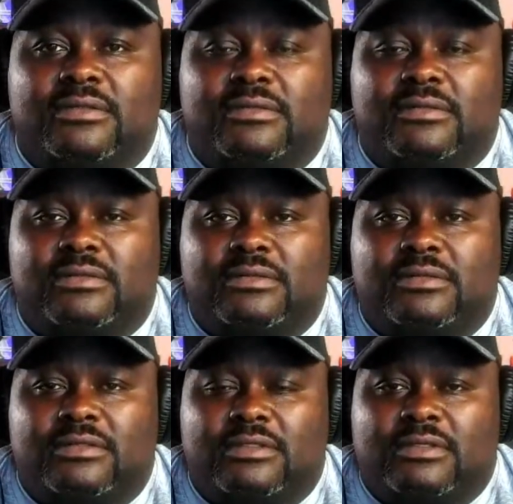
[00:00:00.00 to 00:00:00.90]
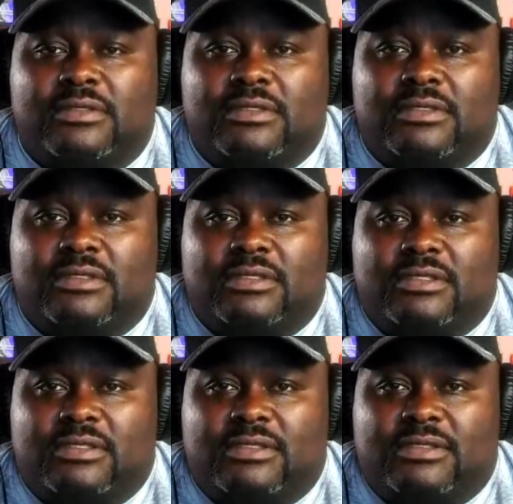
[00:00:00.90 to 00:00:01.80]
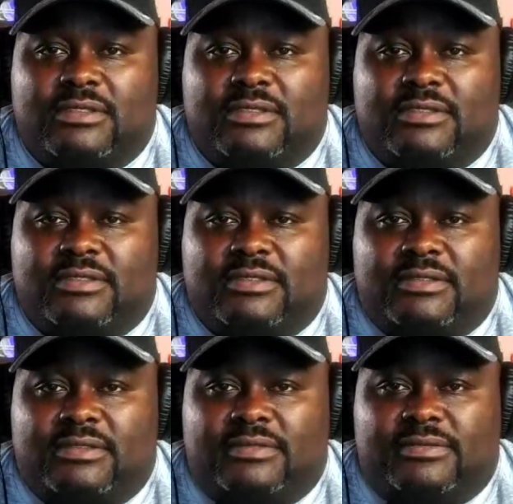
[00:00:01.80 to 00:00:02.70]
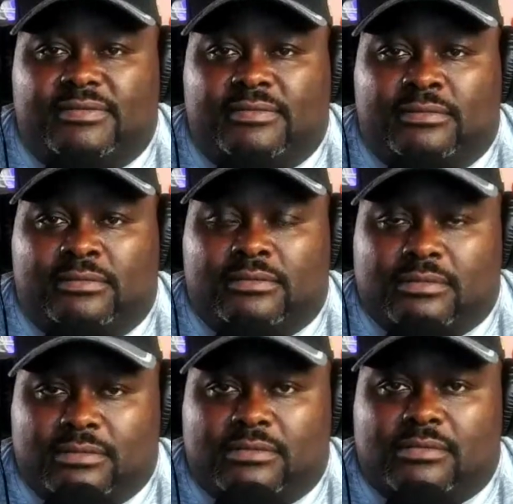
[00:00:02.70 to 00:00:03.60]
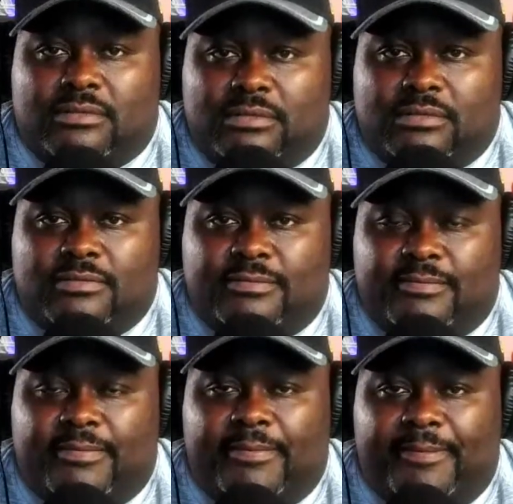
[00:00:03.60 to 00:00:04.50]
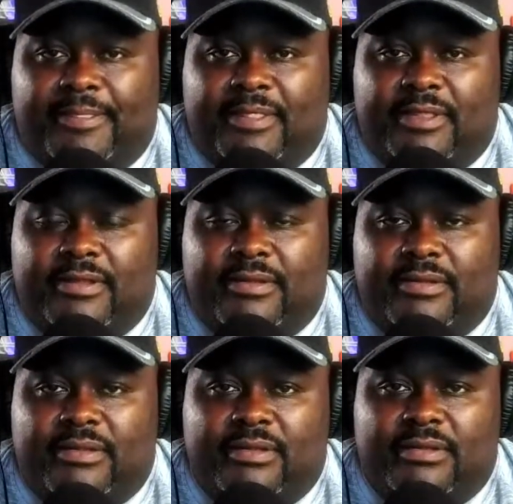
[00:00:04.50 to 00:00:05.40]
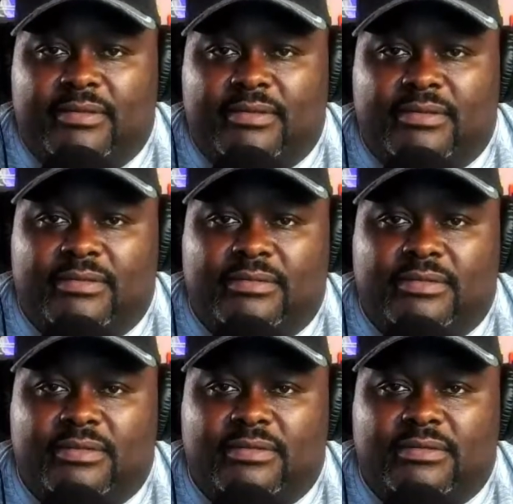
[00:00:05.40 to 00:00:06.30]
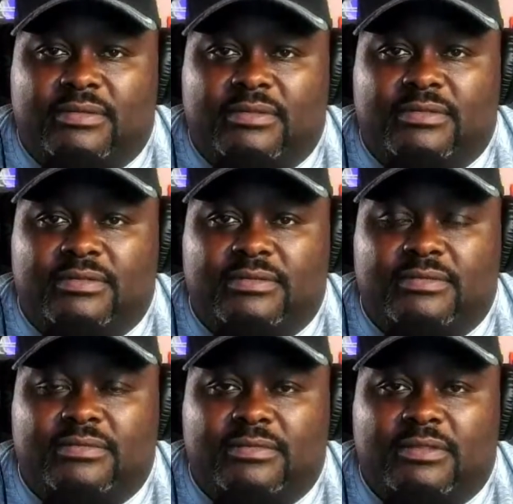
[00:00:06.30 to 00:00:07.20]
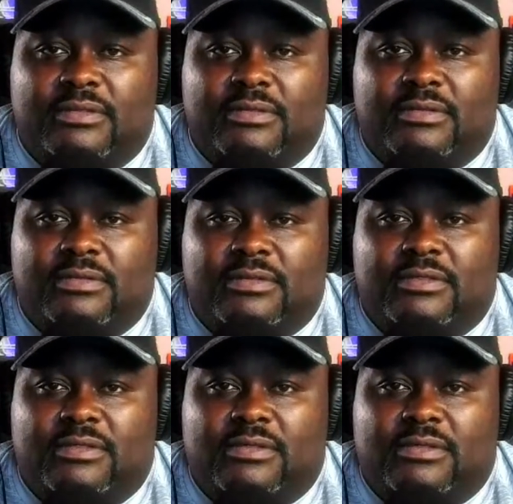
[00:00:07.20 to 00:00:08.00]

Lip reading: [no speech]